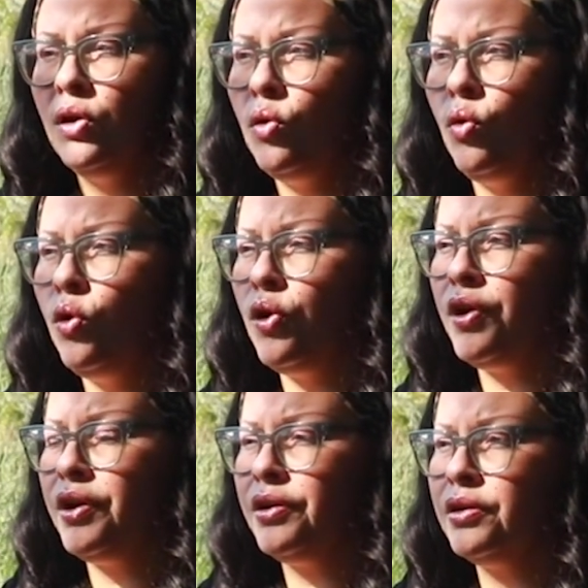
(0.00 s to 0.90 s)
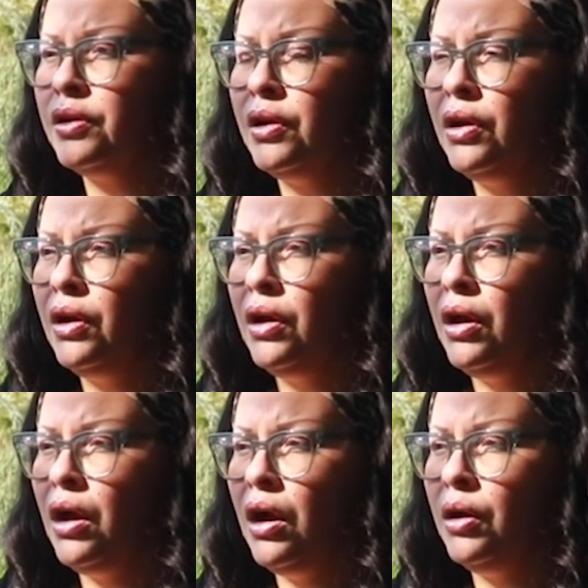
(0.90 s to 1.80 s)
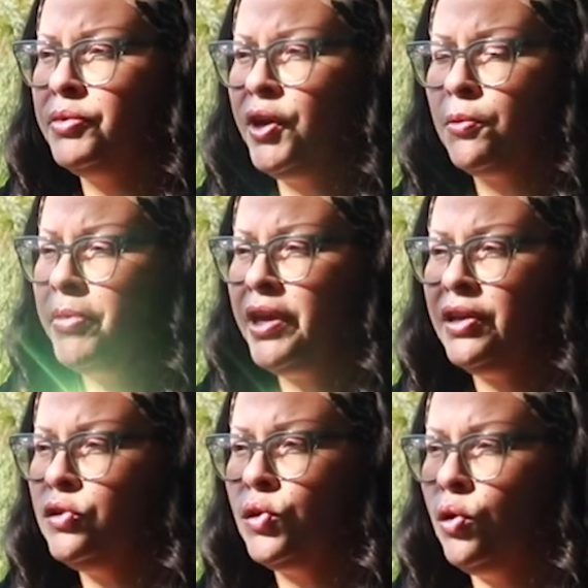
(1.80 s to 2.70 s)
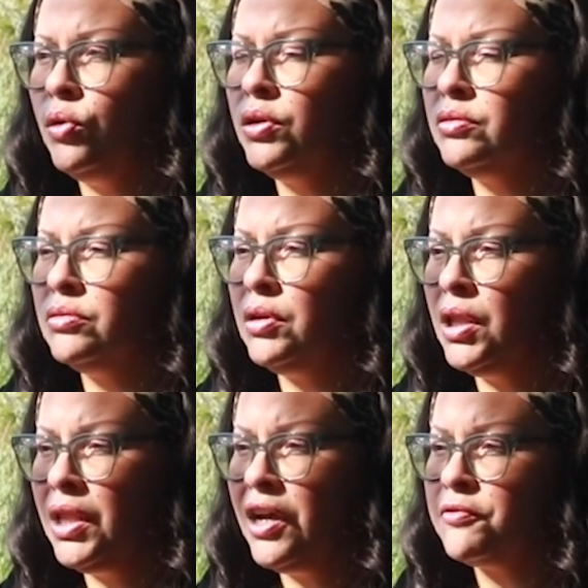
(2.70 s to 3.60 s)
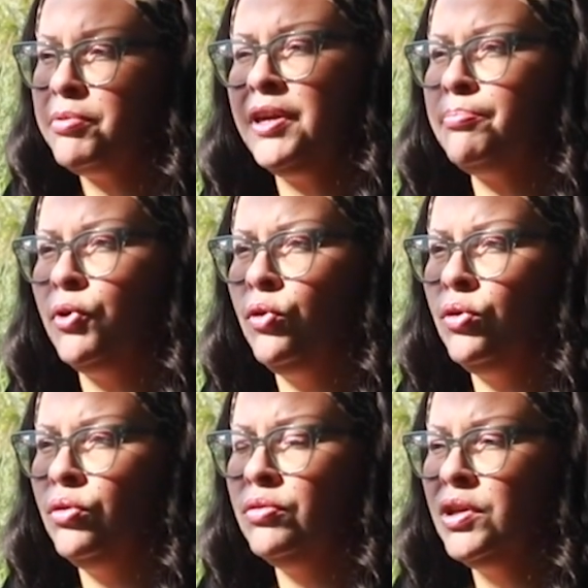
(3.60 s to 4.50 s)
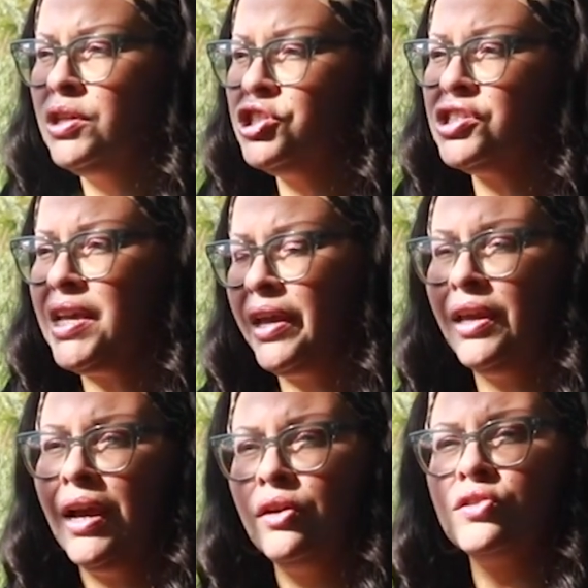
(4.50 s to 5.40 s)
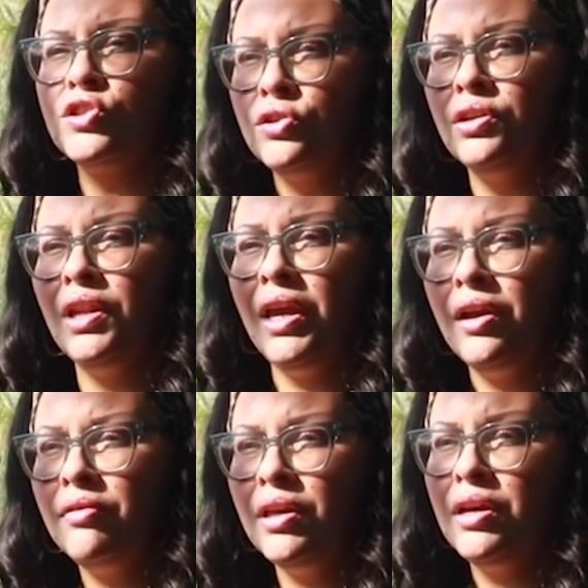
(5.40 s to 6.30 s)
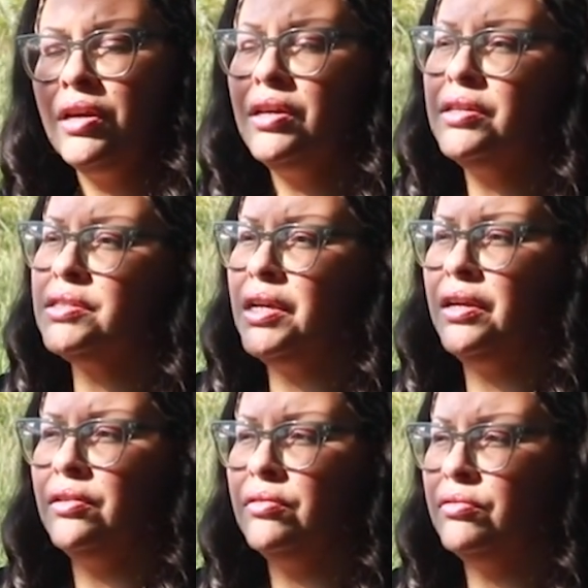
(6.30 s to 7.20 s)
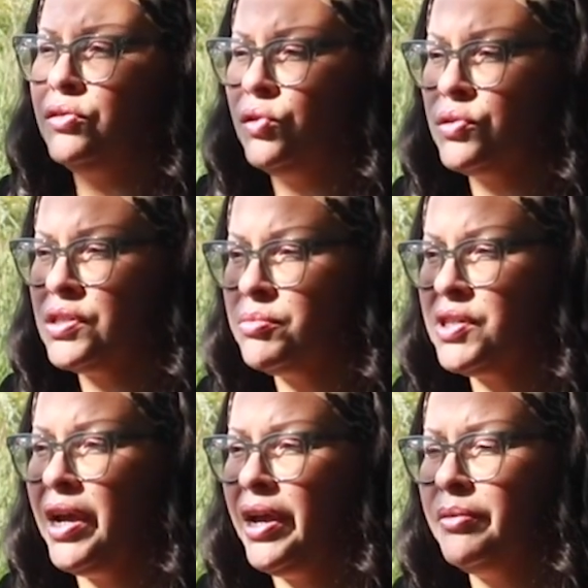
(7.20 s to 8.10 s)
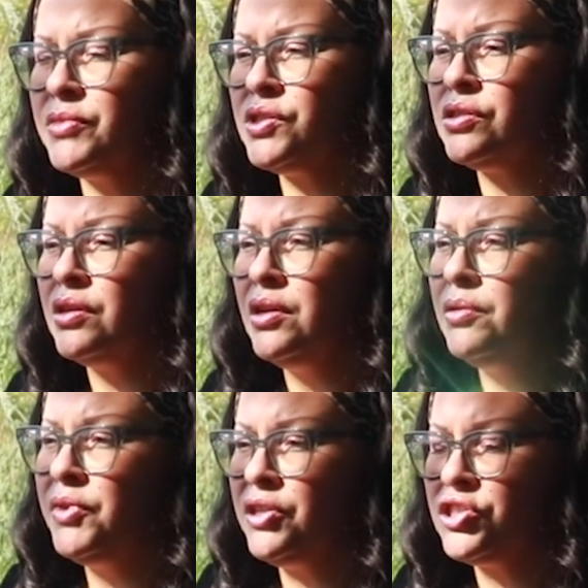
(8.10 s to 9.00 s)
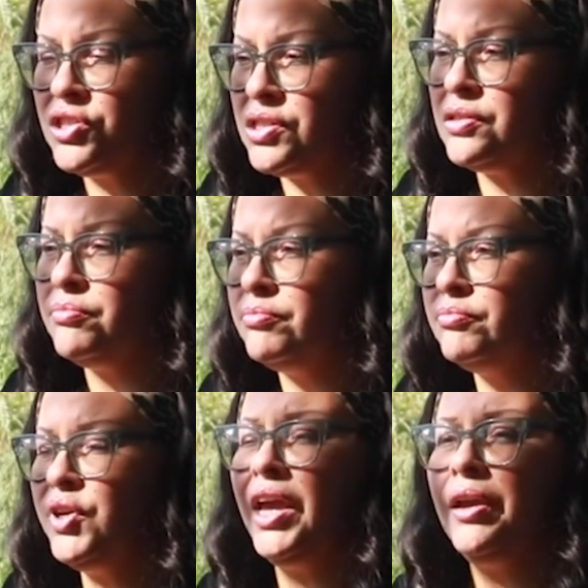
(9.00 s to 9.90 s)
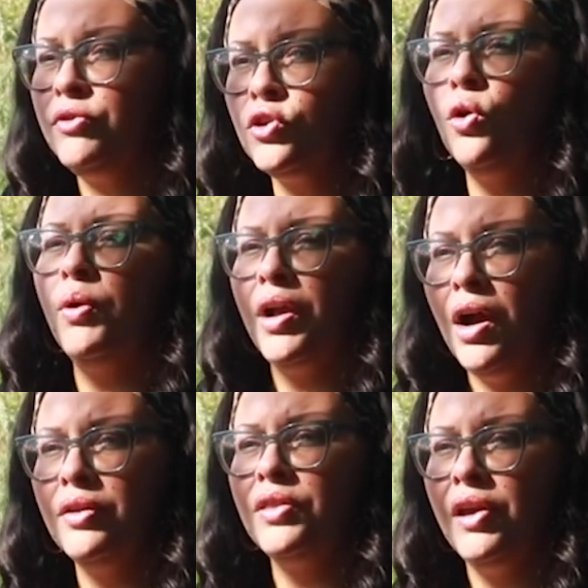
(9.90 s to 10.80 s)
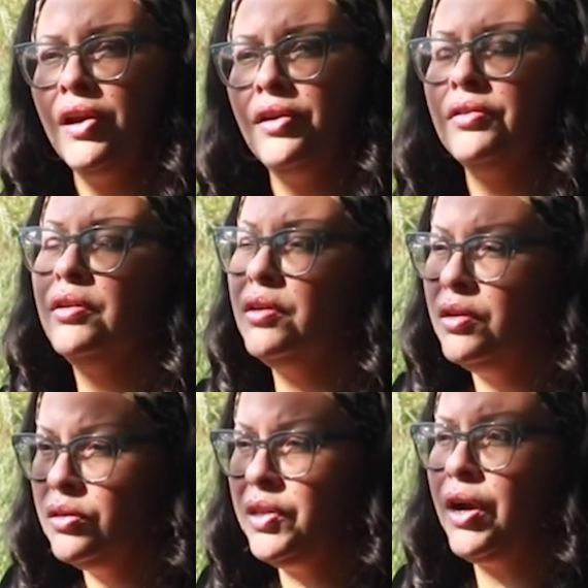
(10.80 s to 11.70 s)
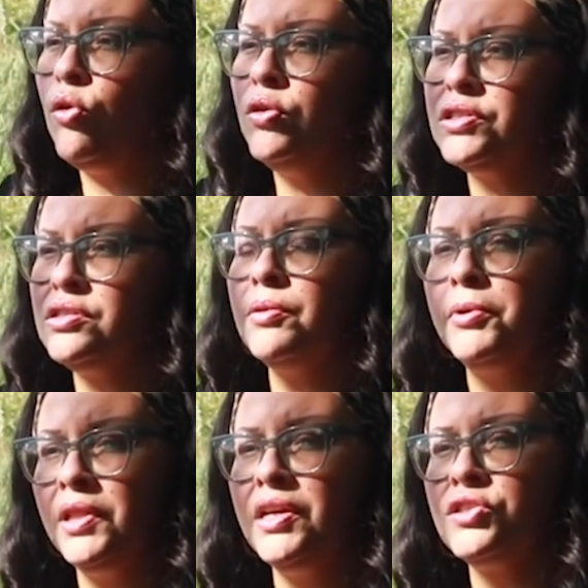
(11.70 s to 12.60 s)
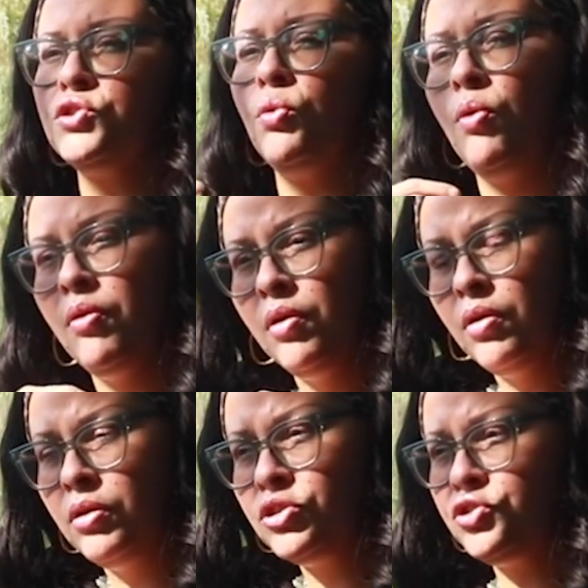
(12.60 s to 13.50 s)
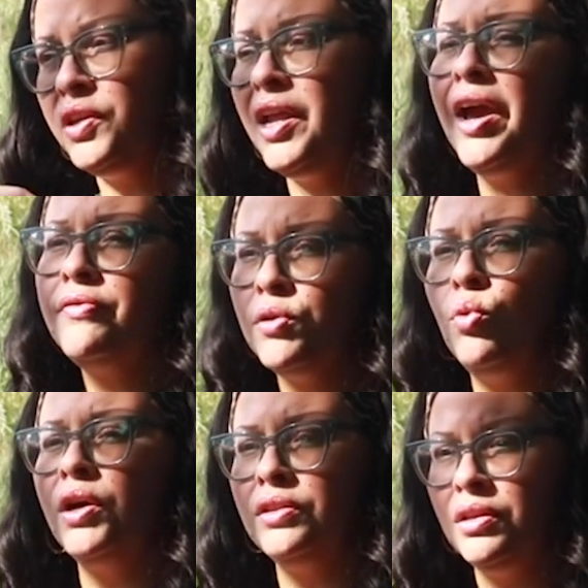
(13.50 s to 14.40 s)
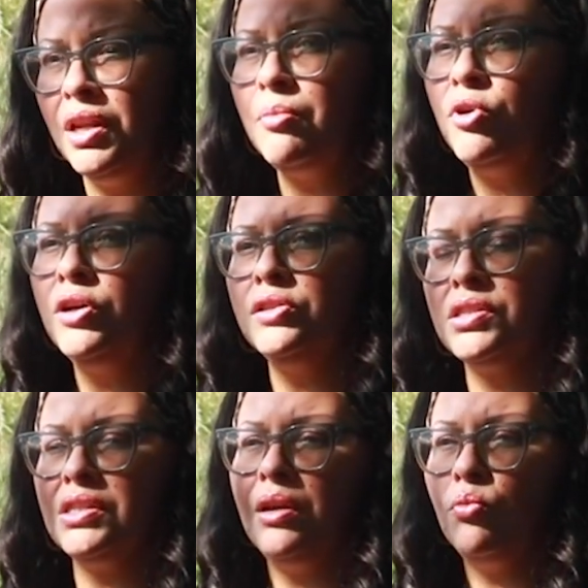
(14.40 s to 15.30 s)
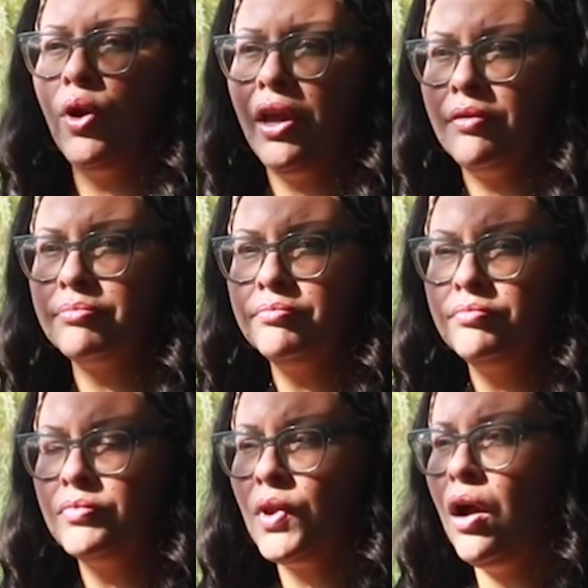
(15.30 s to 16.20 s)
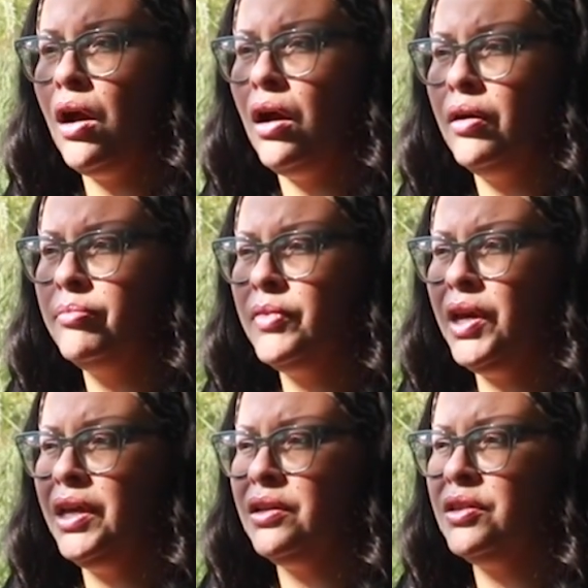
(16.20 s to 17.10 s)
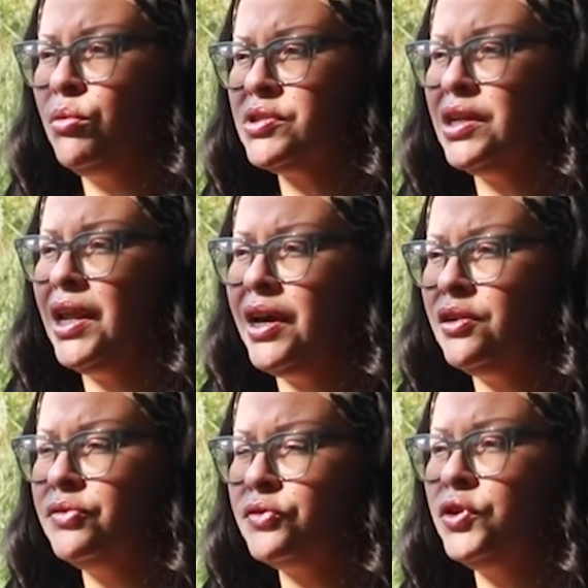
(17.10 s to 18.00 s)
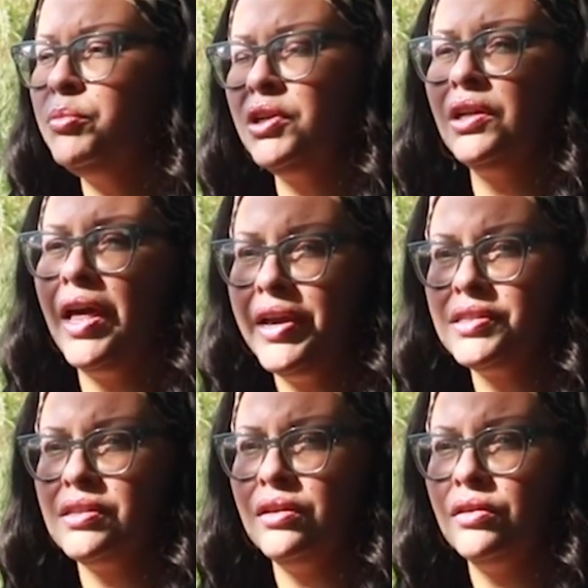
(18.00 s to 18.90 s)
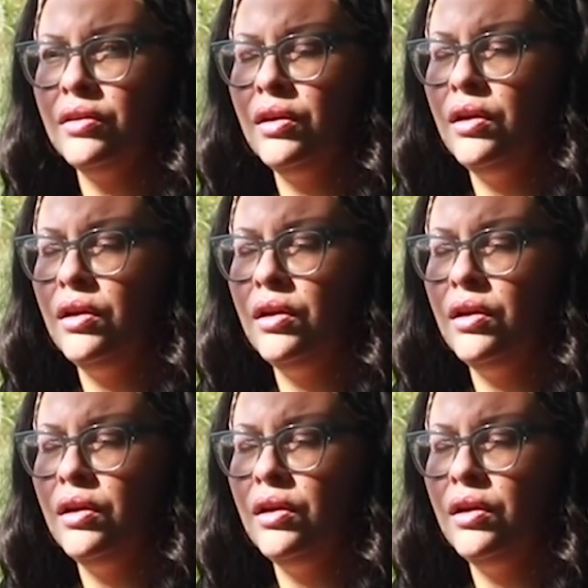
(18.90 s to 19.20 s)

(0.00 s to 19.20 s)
Or there'll be, a lot of people just hanging out in certain areas, and, sometimes there's just behavior going on there that causes the police to treat everyone in the neighborhood the same way. And there was a lot of criminalizing